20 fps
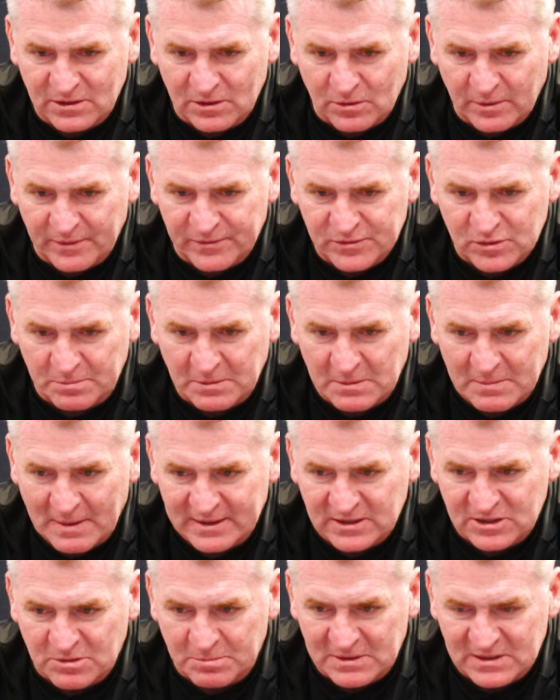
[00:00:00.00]
You know, if somebody
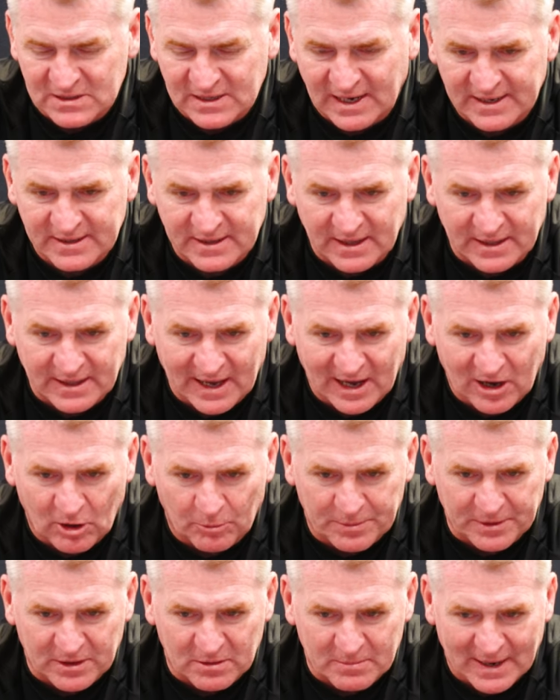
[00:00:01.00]
makes a mistake, then they're
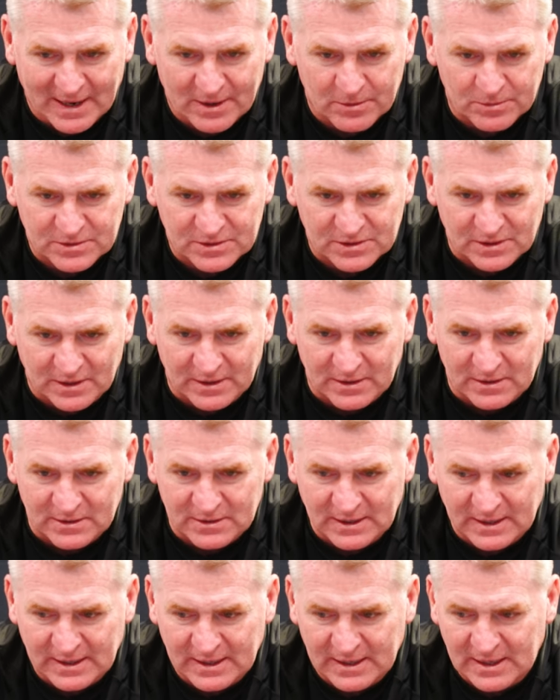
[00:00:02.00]
helping them out,
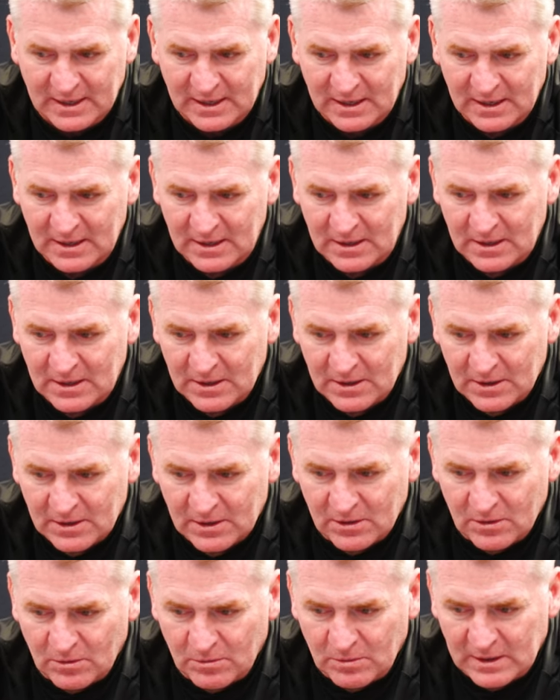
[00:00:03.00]
and uh,
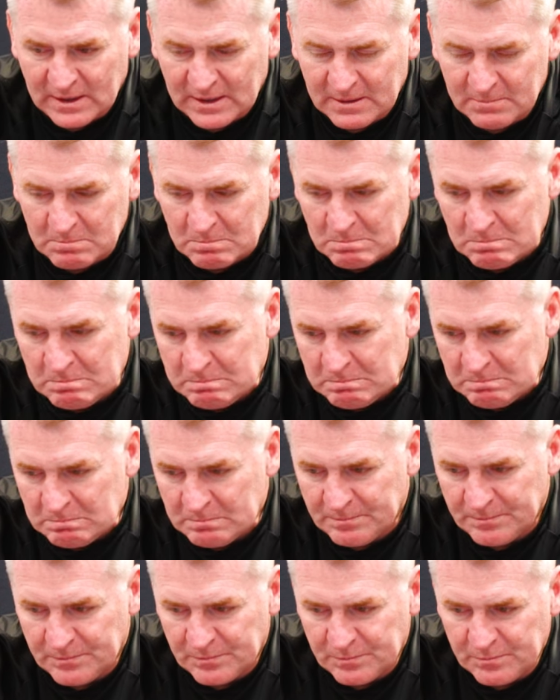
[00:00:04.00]
you know, um,
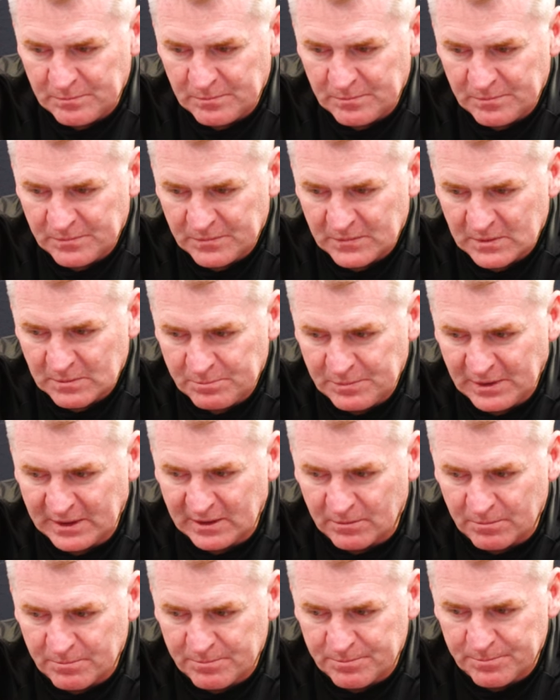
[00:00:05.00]

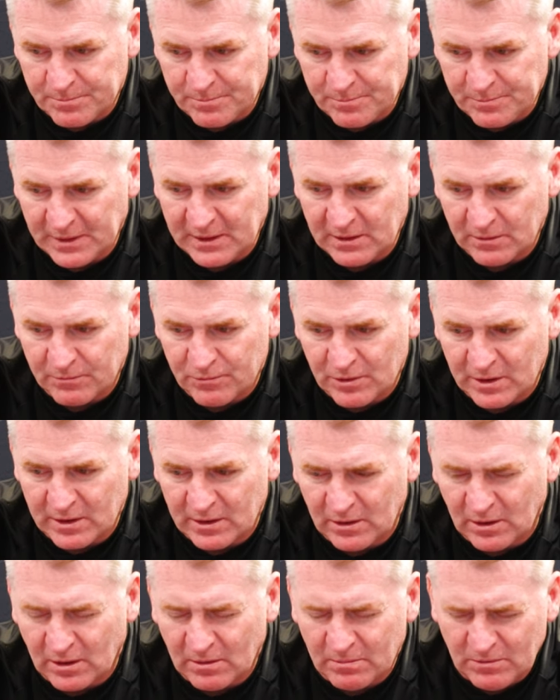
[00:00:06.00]
being a being a re-
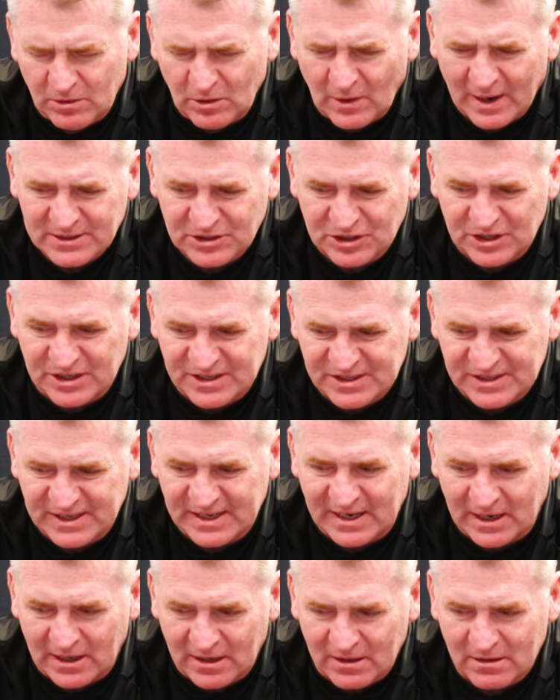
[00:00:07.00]
you, you actually
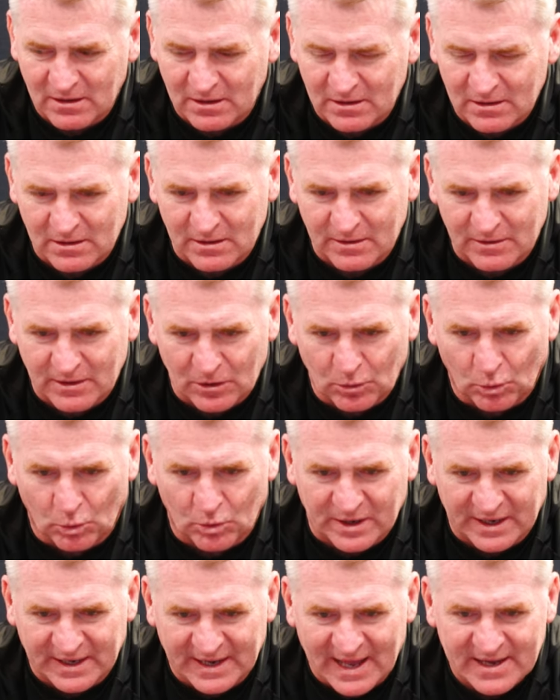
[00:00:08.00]
see it that they're
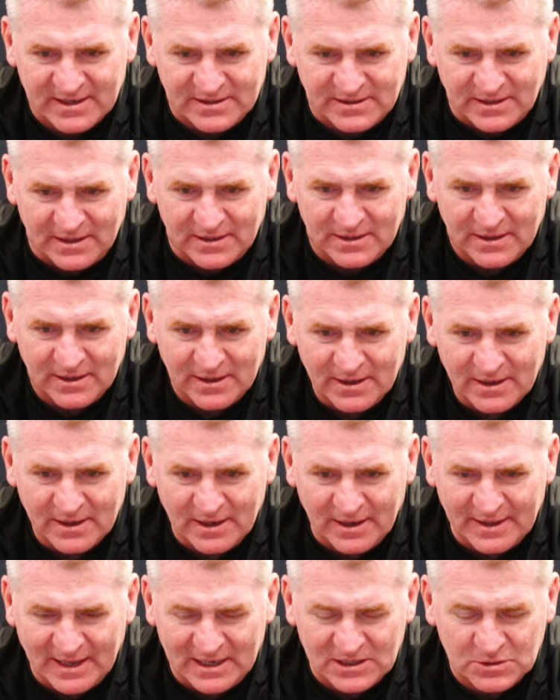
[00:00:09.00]
all connected,
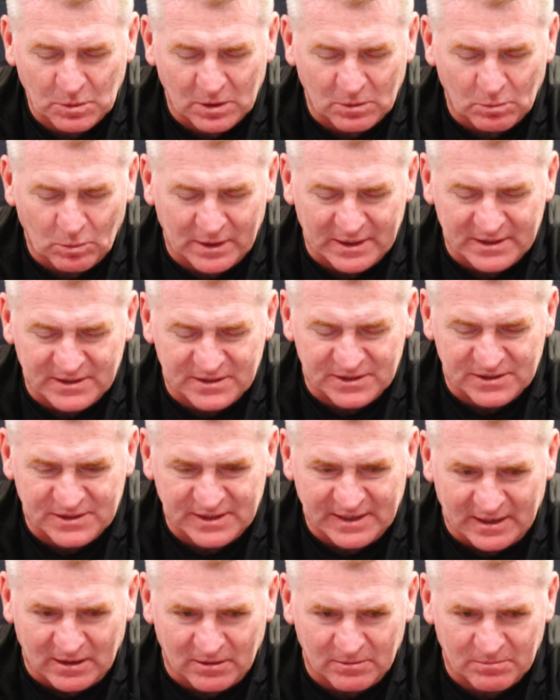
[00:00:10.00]
and that's what I wanted to
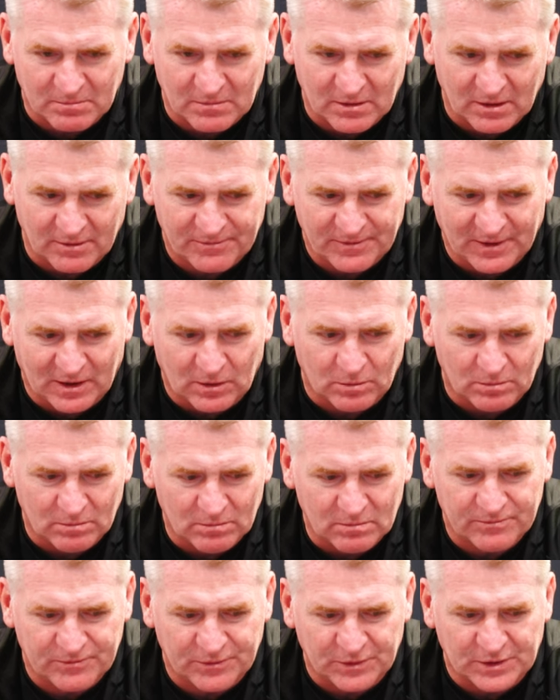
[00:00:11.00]
see. And I, I felt
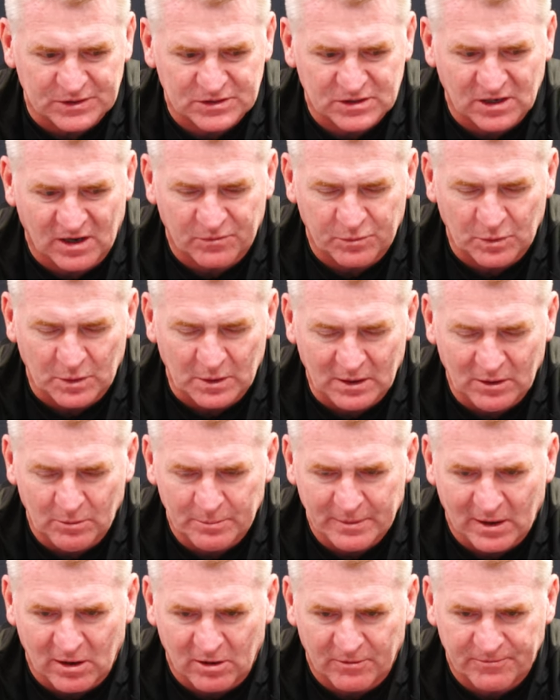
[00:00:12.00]
first half we were a little
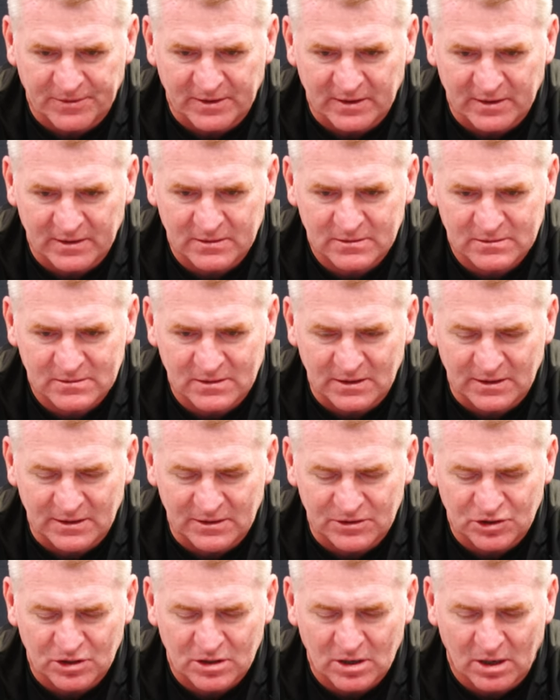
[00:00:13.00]
bit off here
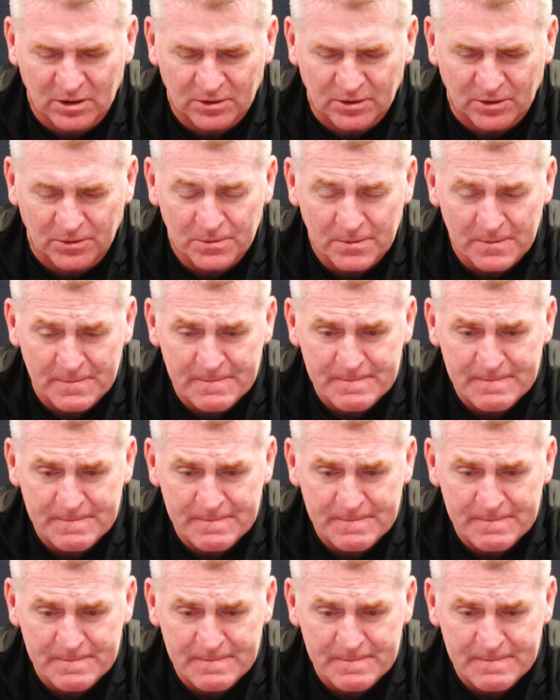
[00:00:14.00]
in Chicago.